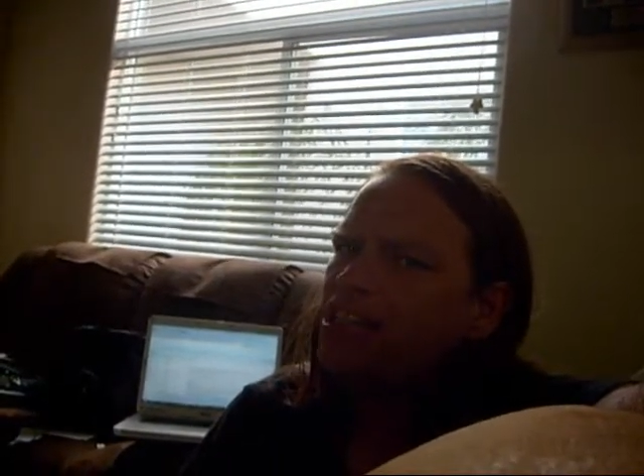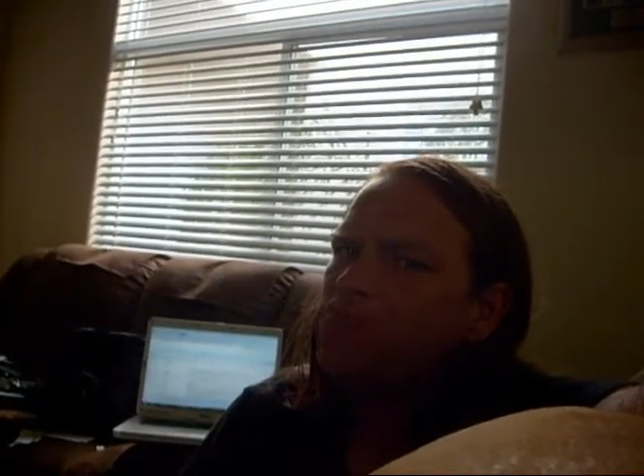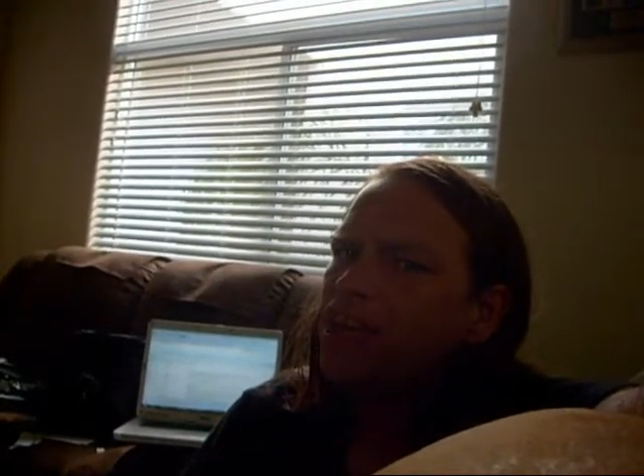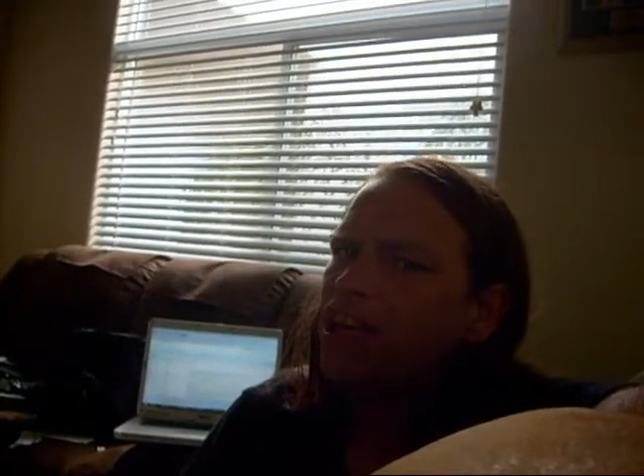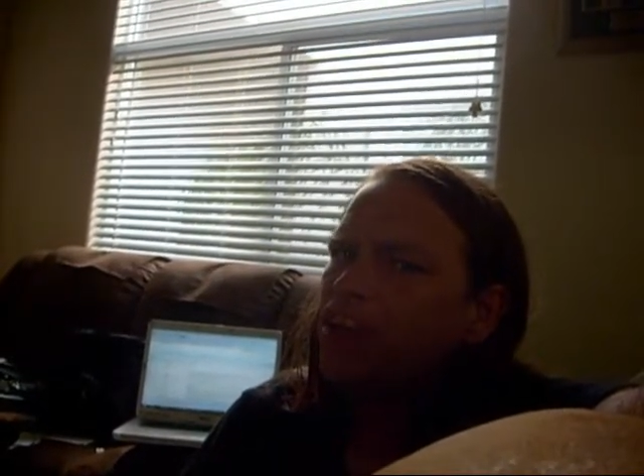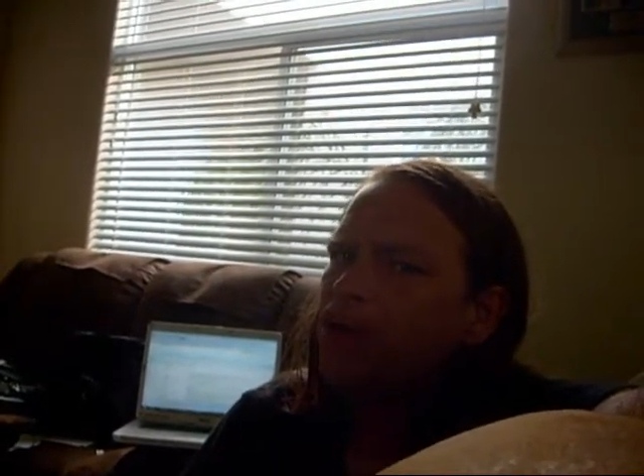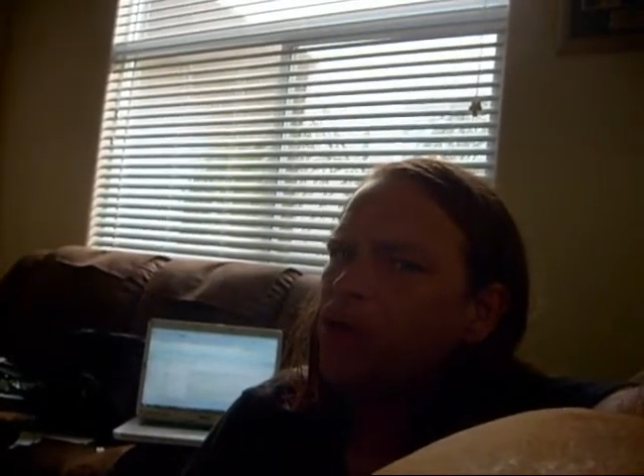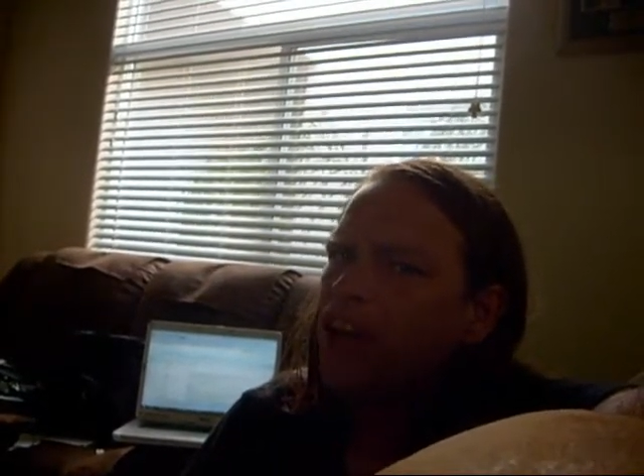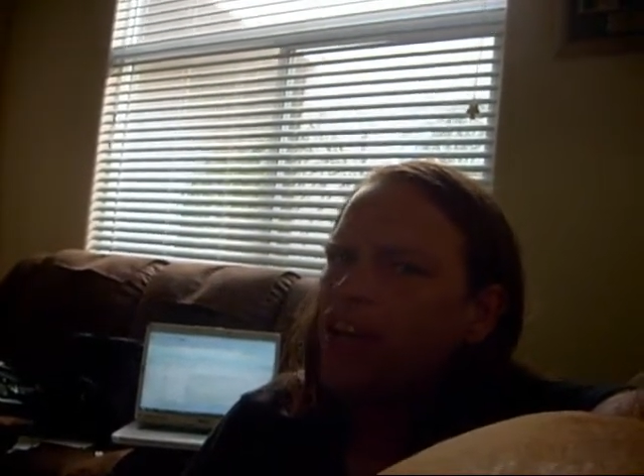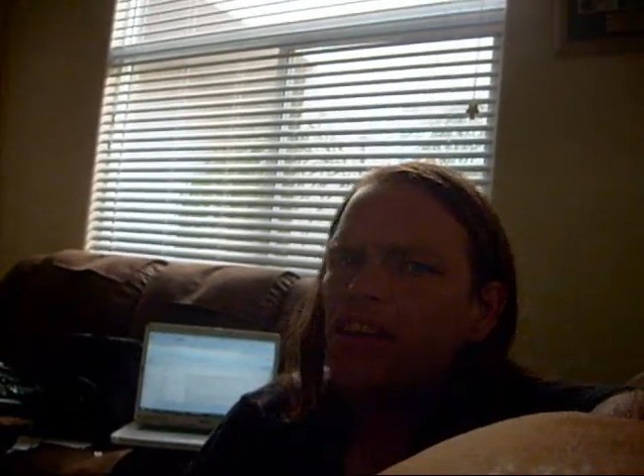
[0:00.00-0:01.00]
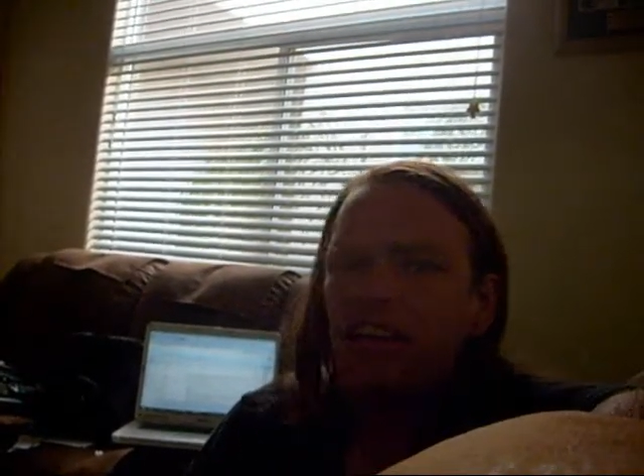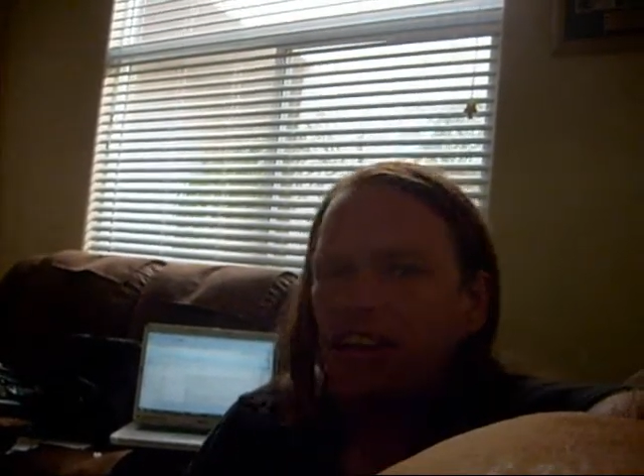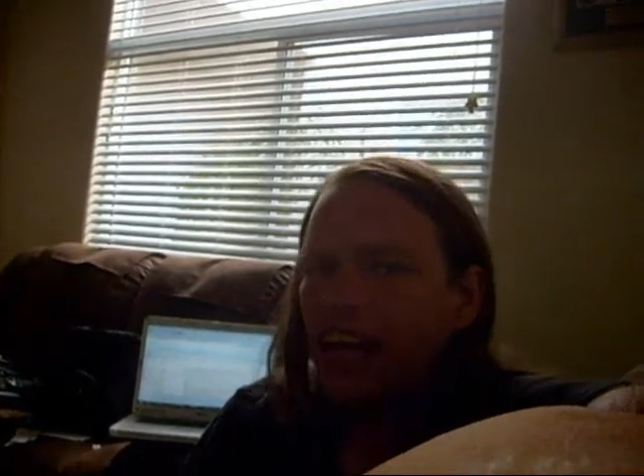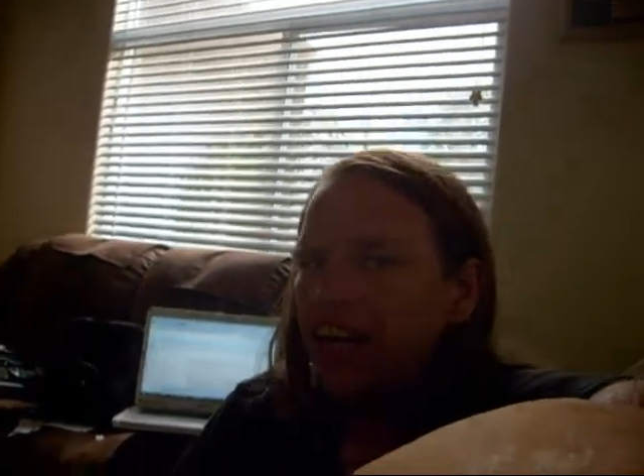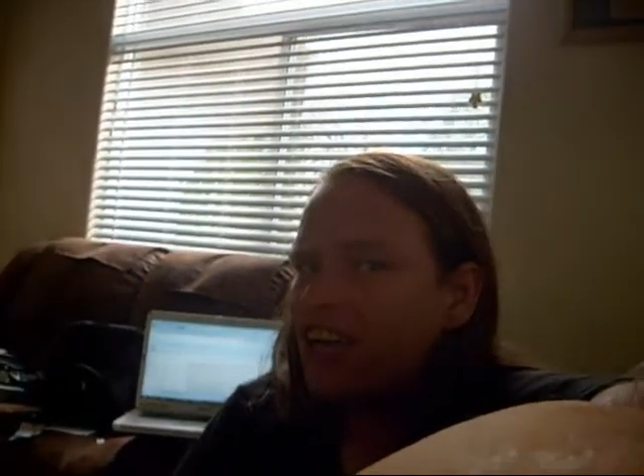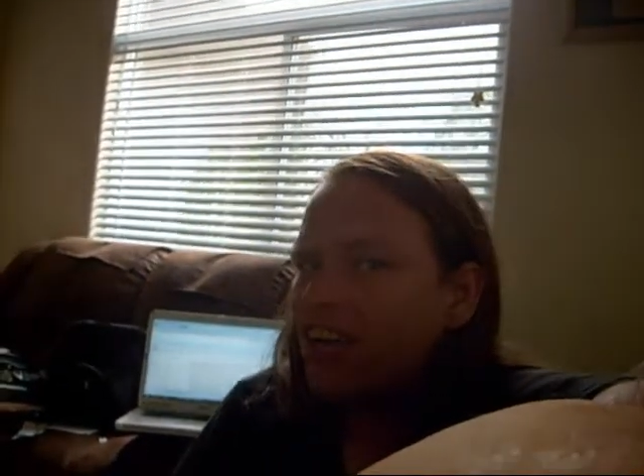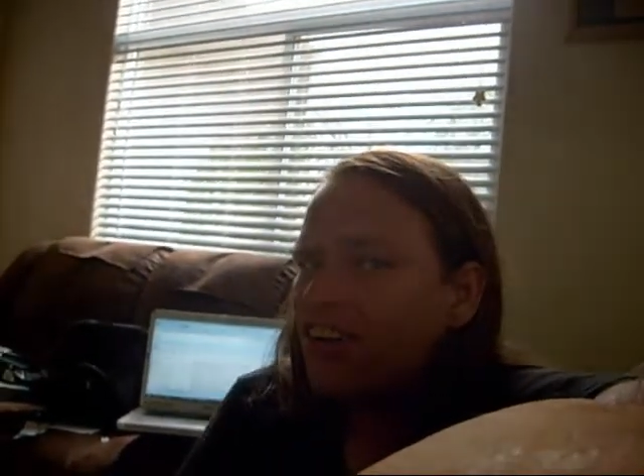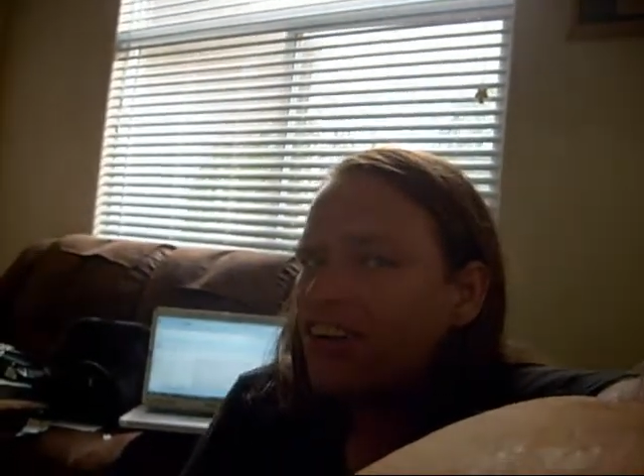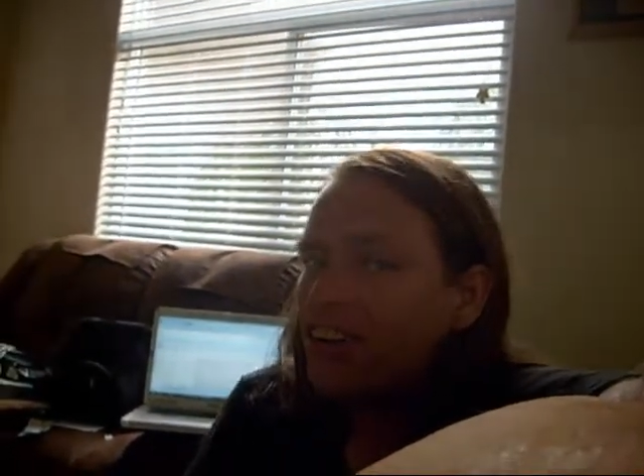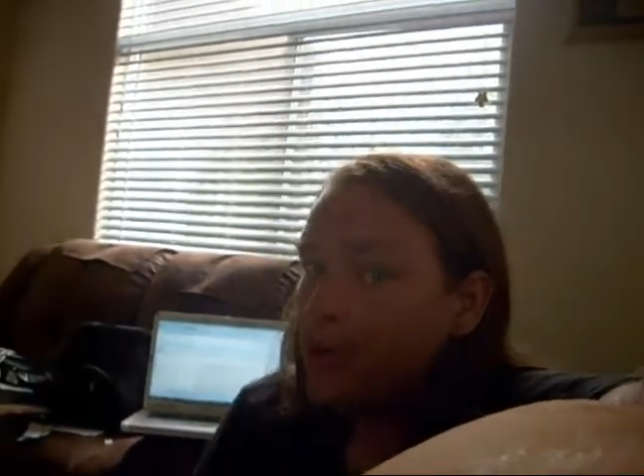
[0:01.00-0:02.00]
explained in a while, and a lot of y'all
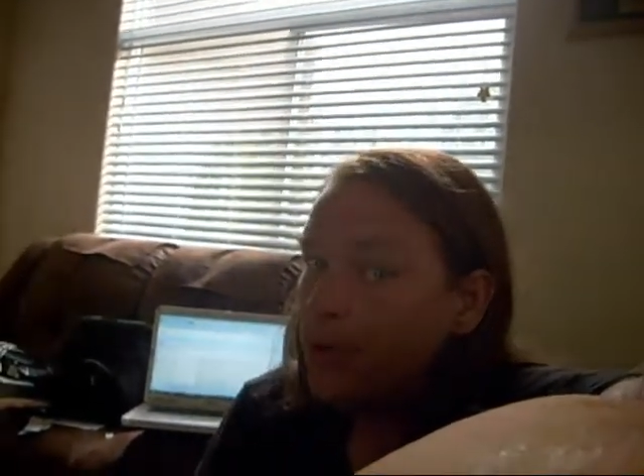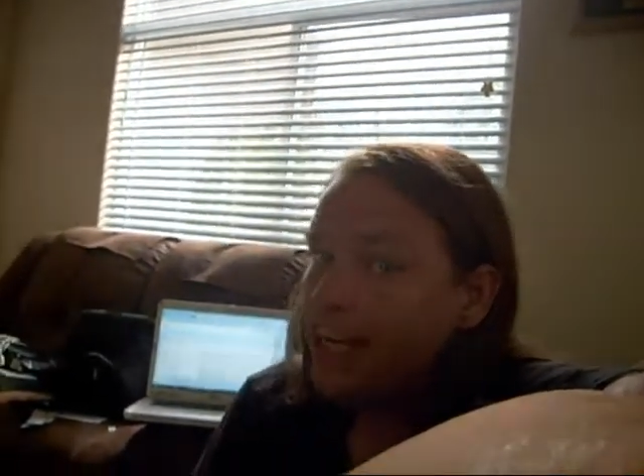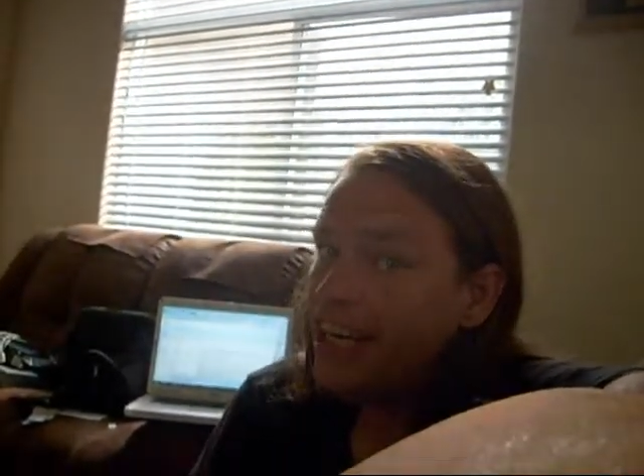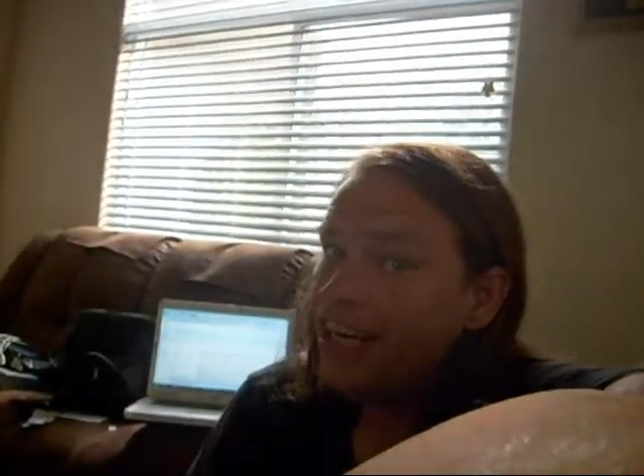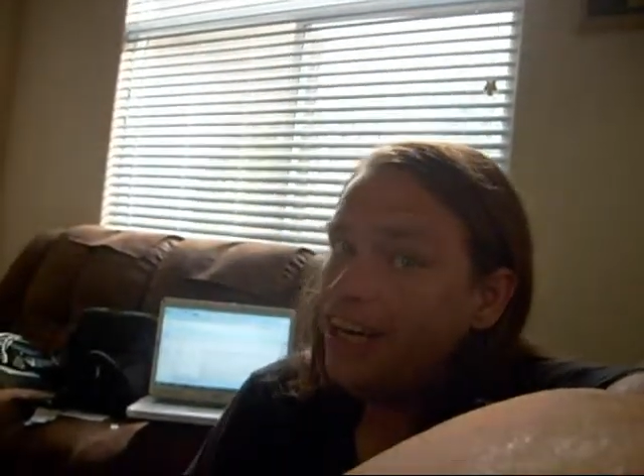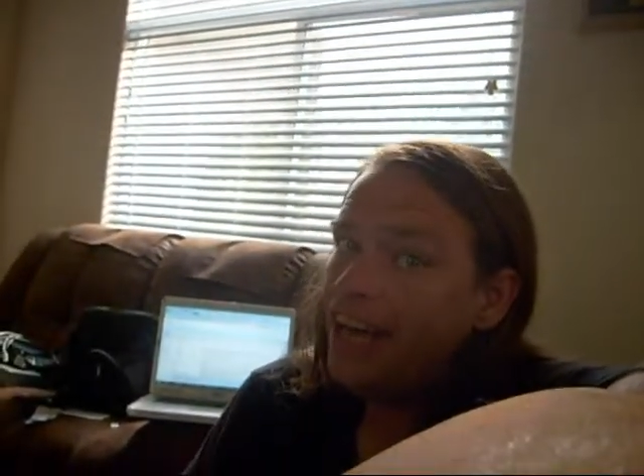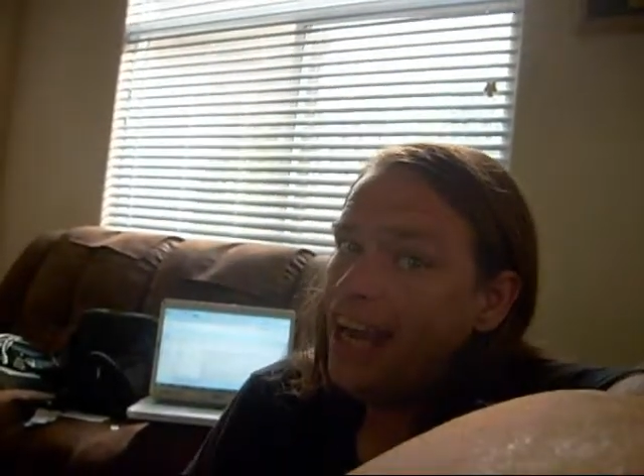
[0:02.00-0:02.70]
are new here,